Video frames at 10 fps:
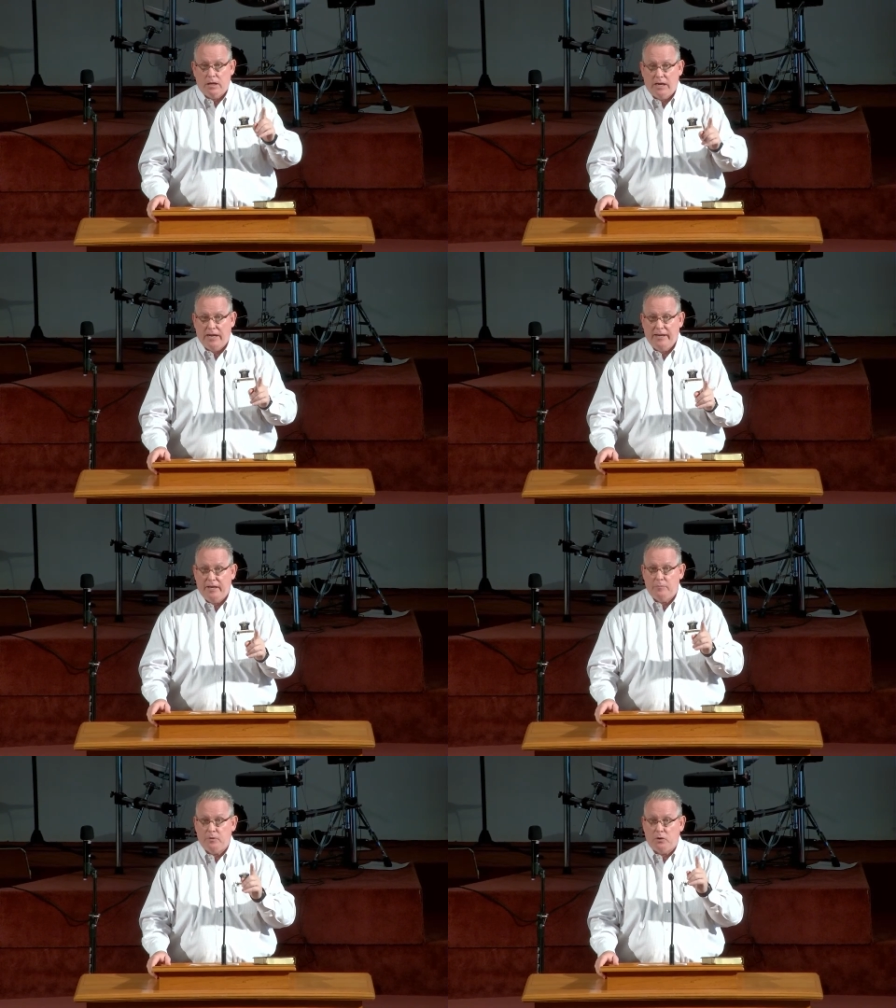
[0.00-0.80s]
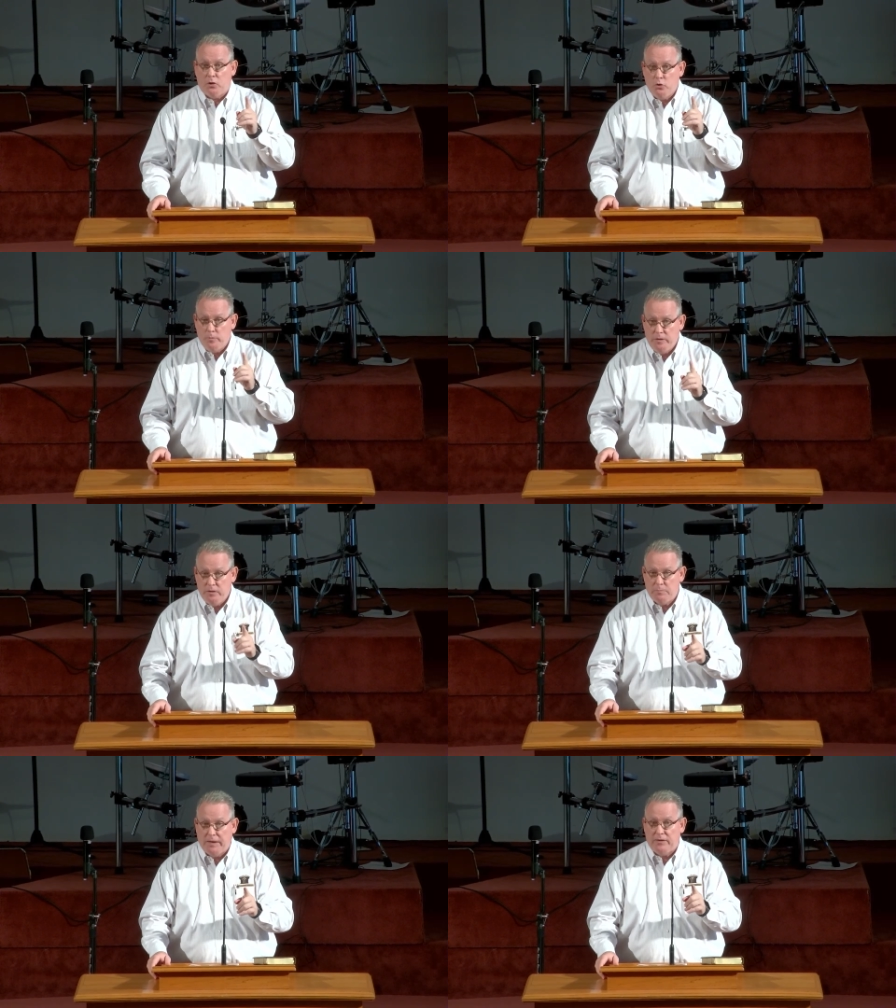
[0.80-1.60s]
I am
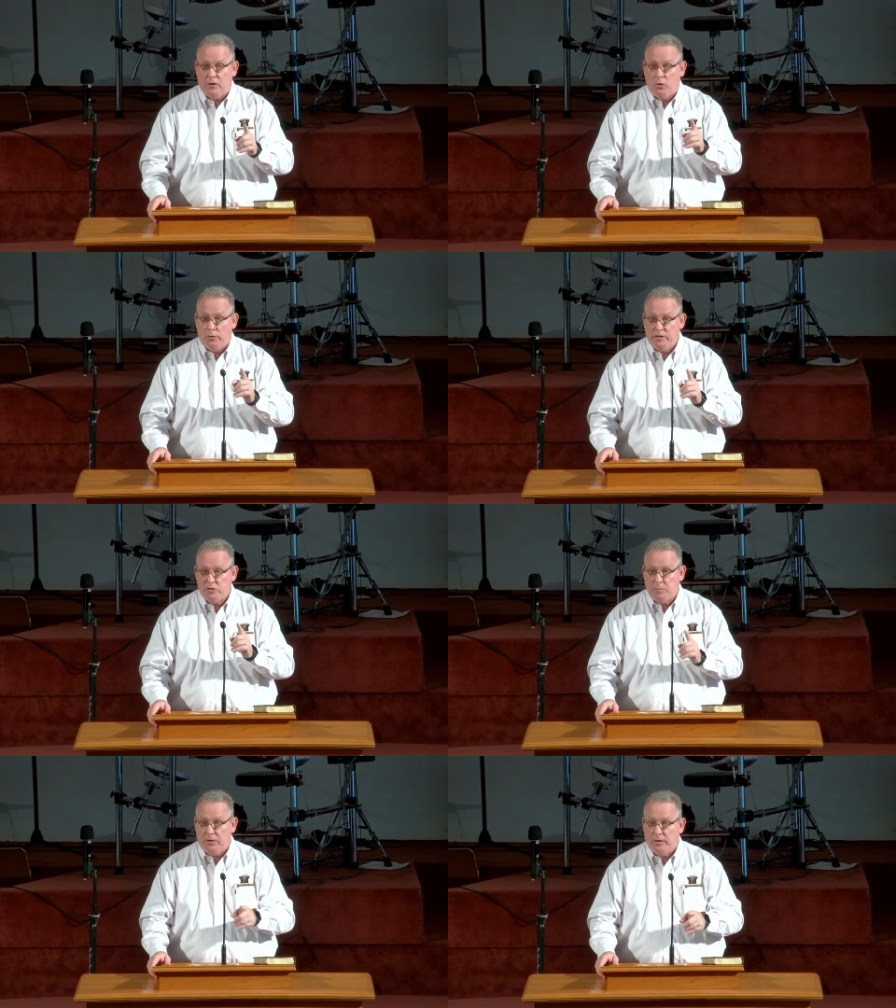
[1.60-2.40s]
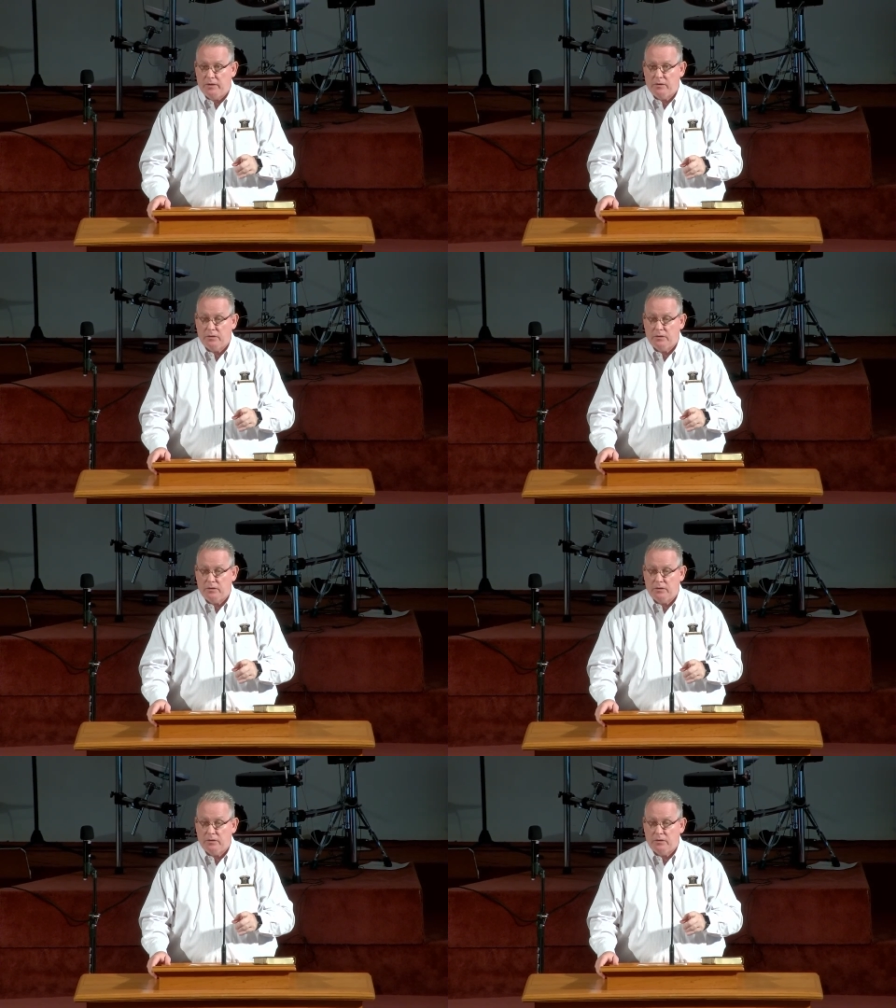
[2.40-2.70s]
illumined by the Holy Spirit,